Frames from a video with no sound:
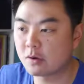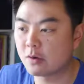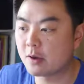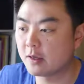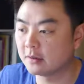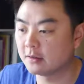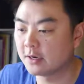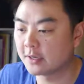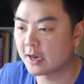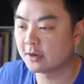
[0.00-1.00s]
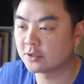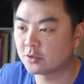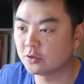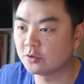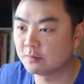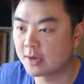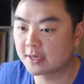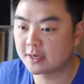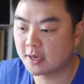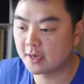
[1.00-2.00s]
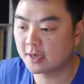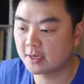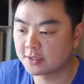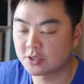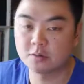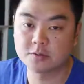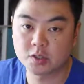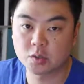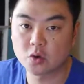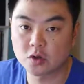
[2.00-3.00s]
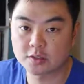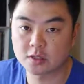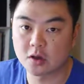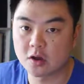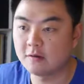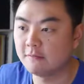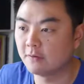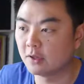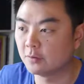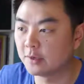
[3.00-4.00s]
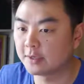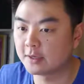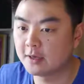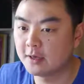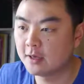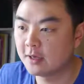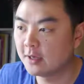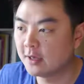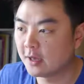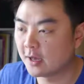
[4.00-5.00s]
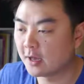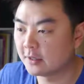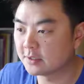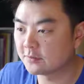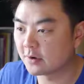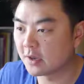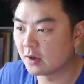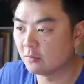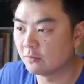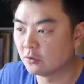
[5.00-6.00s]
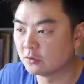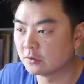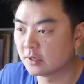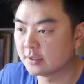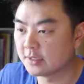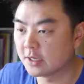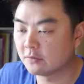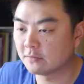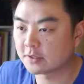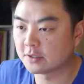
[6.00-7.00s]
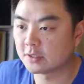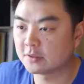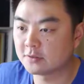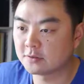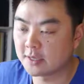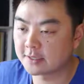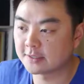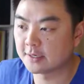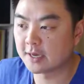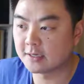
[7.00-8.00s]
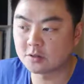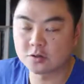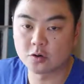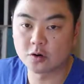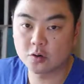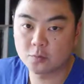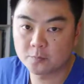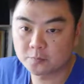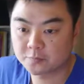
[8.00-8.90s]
where we're learning how to make a Geometry Wars clone following this very helpful Neon Vector XNA tutorial.